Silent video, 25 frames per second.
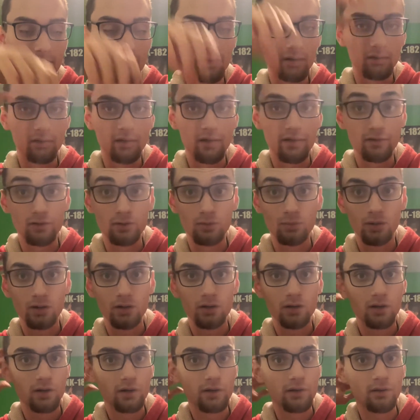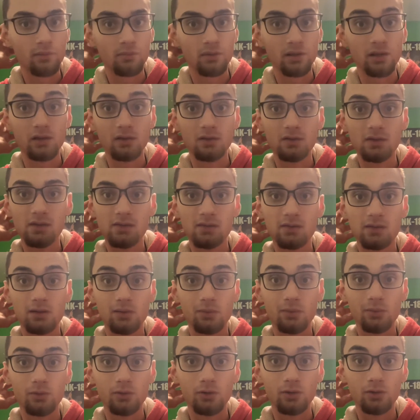a leather one on. I mean, because this thing
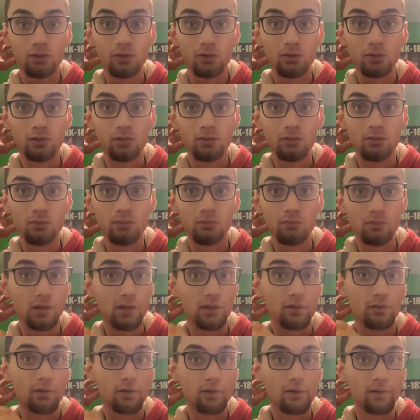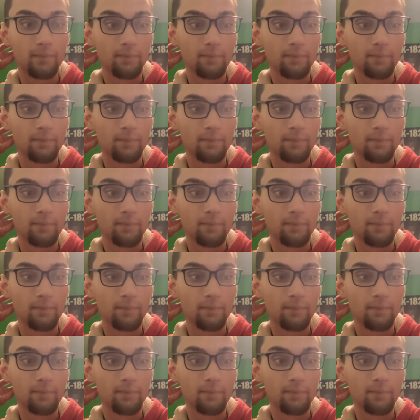would look good in either.